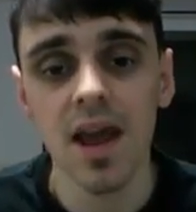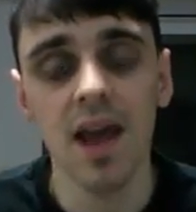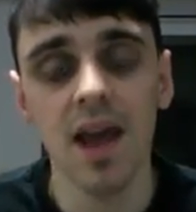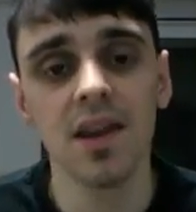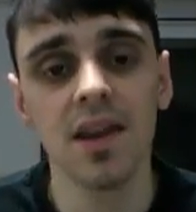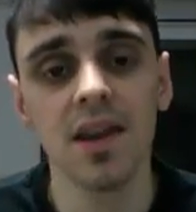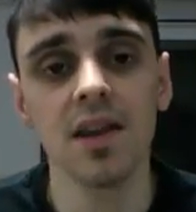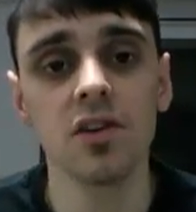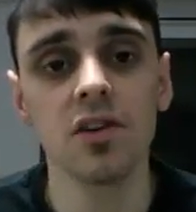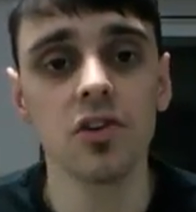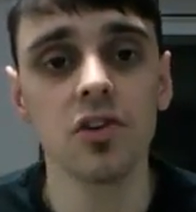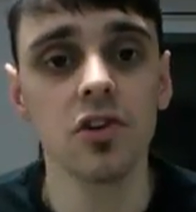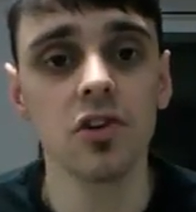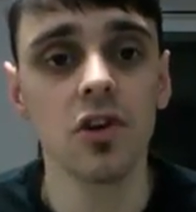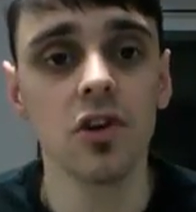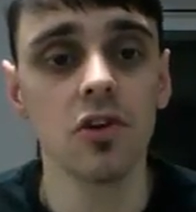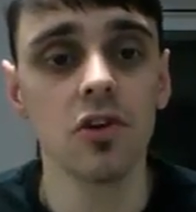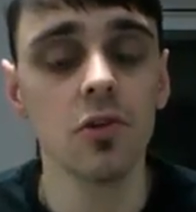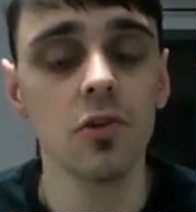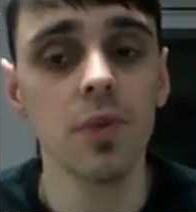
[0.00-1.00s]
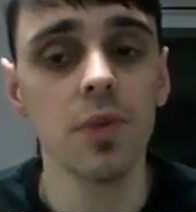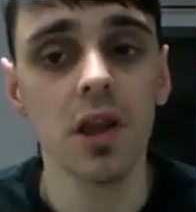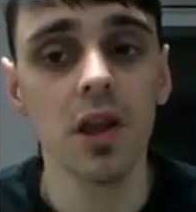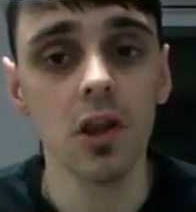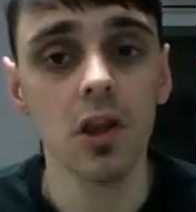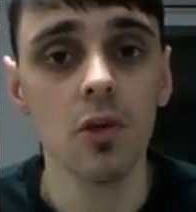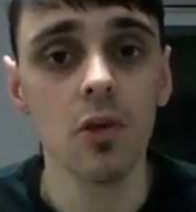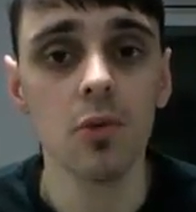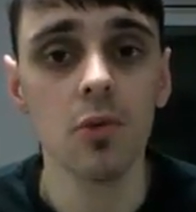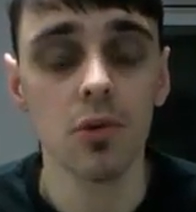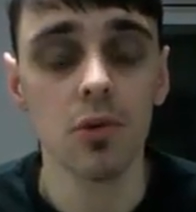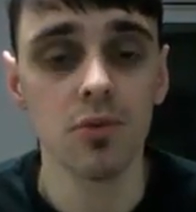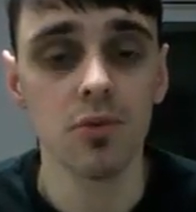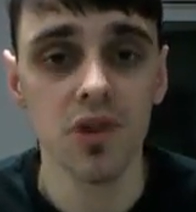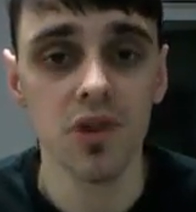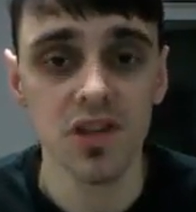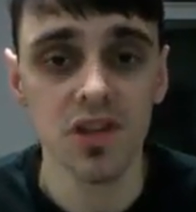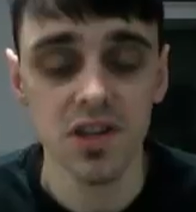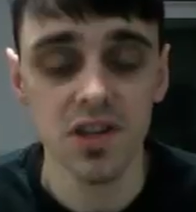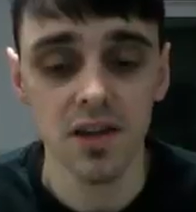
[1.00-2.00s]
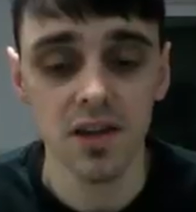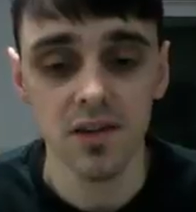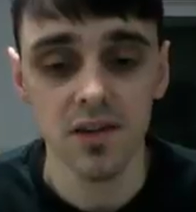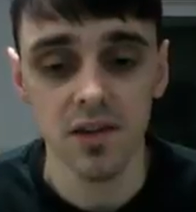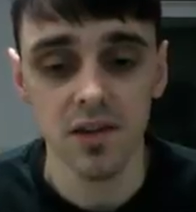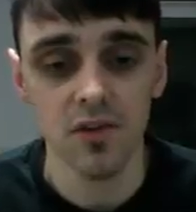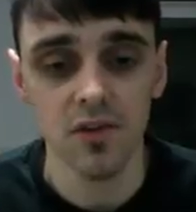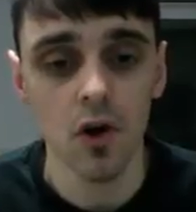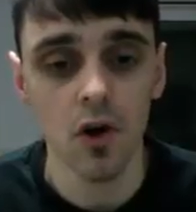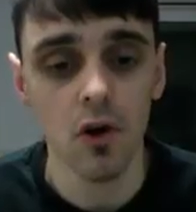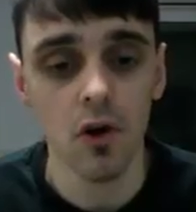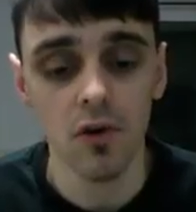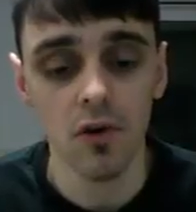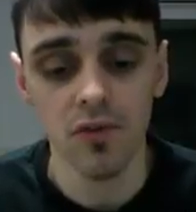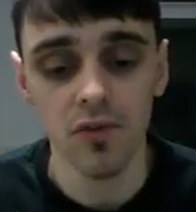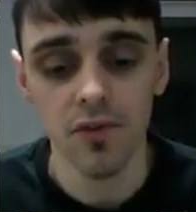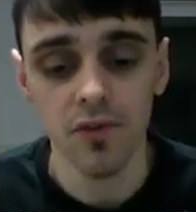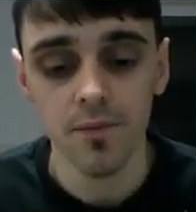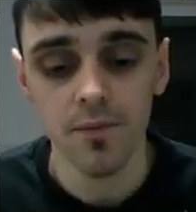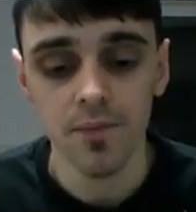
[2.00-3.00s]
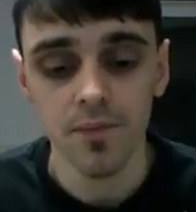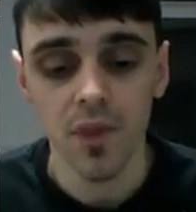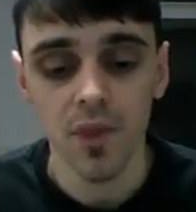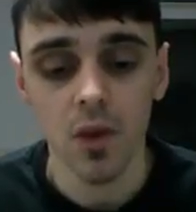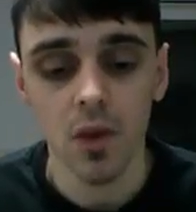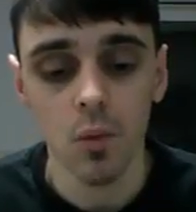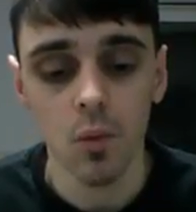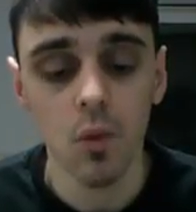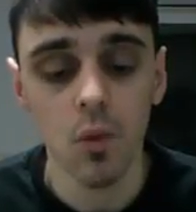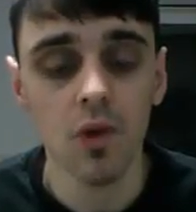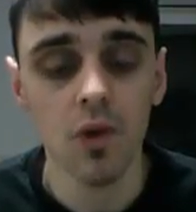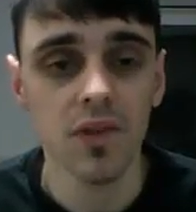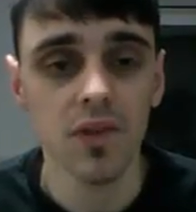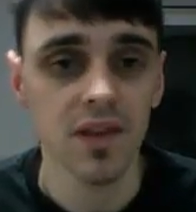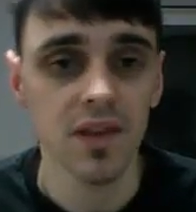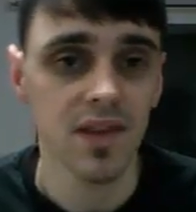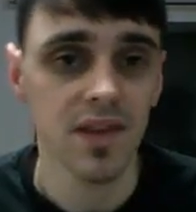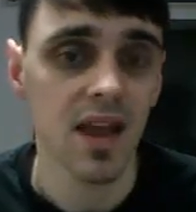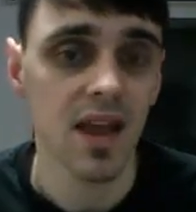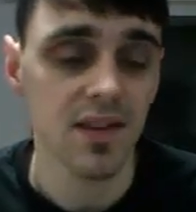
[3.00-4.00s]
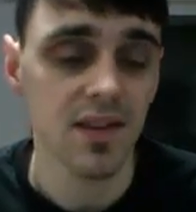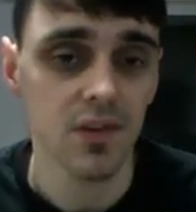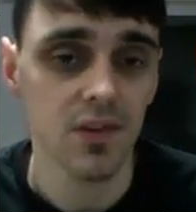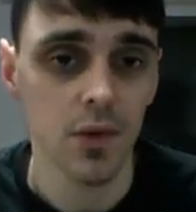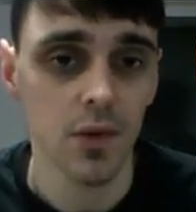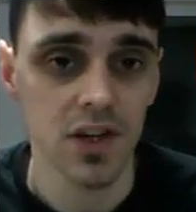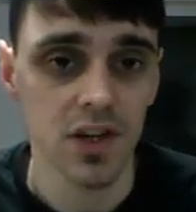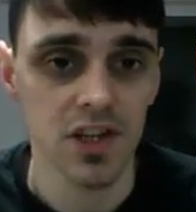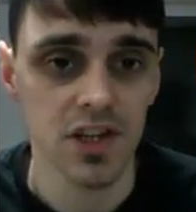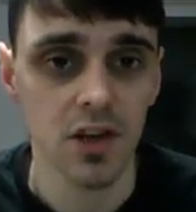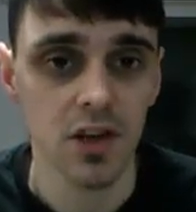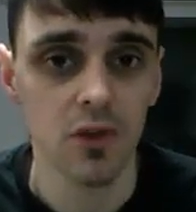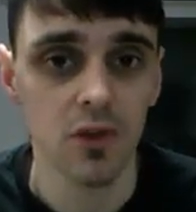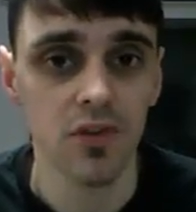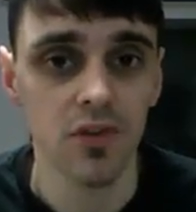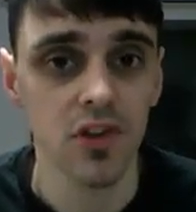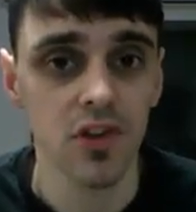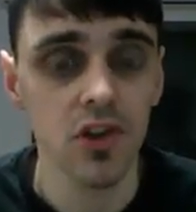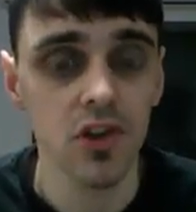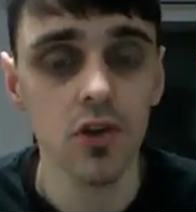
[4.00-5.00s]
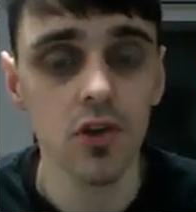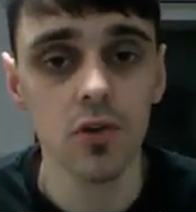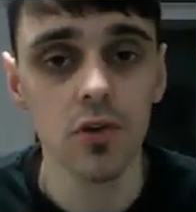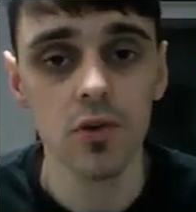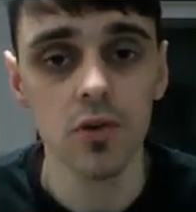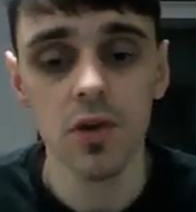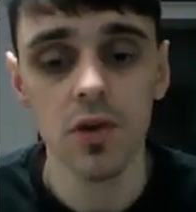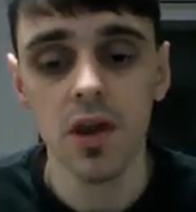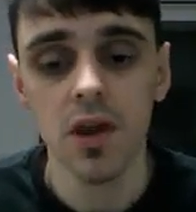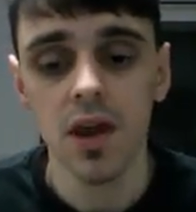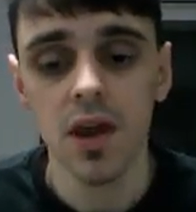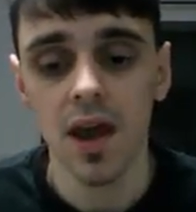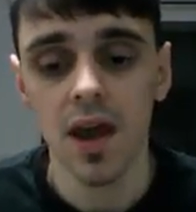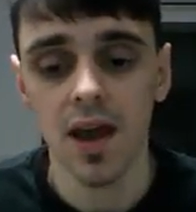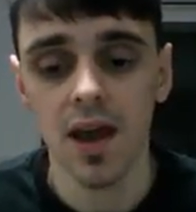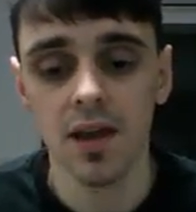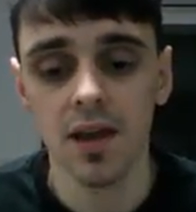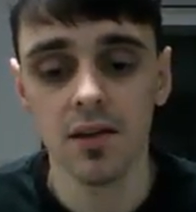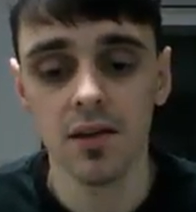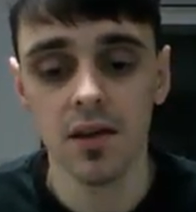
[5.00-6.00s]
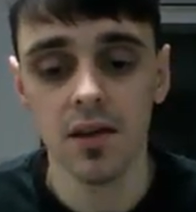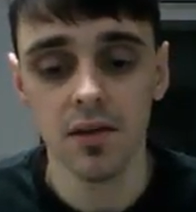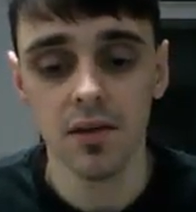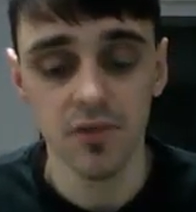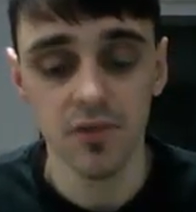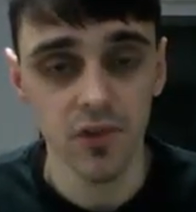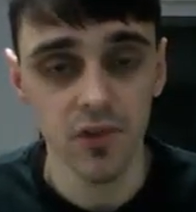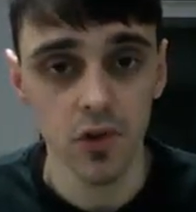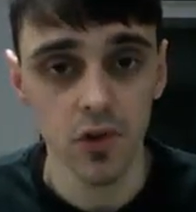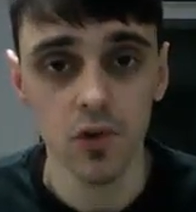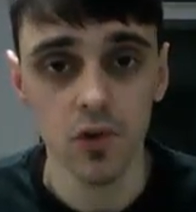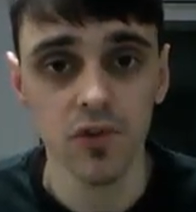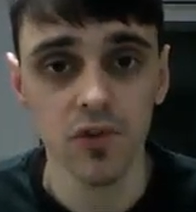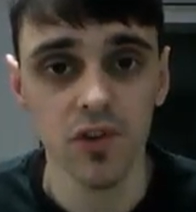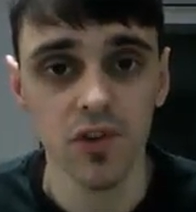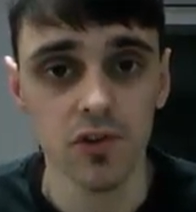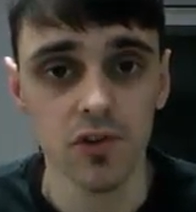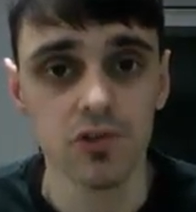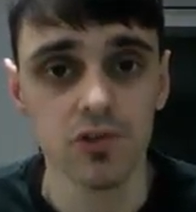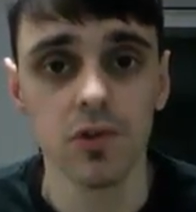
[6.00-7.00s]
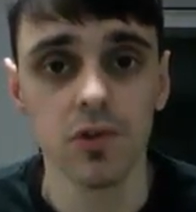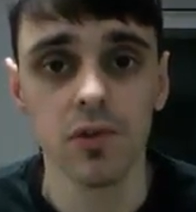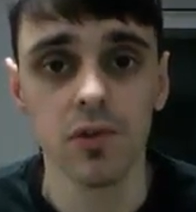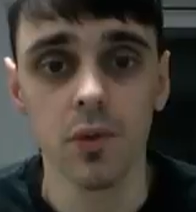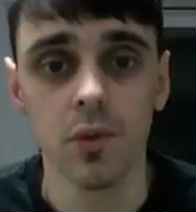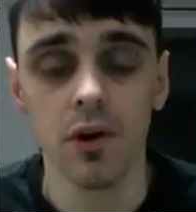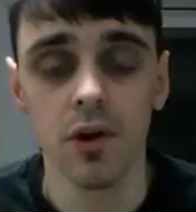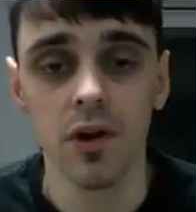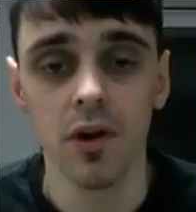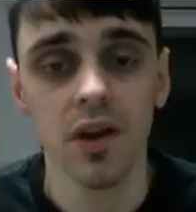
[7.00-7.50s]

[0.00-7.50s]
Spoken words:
and then, you know, you'll be a lot more appreciative of what this has to actually offer you and for your future as well.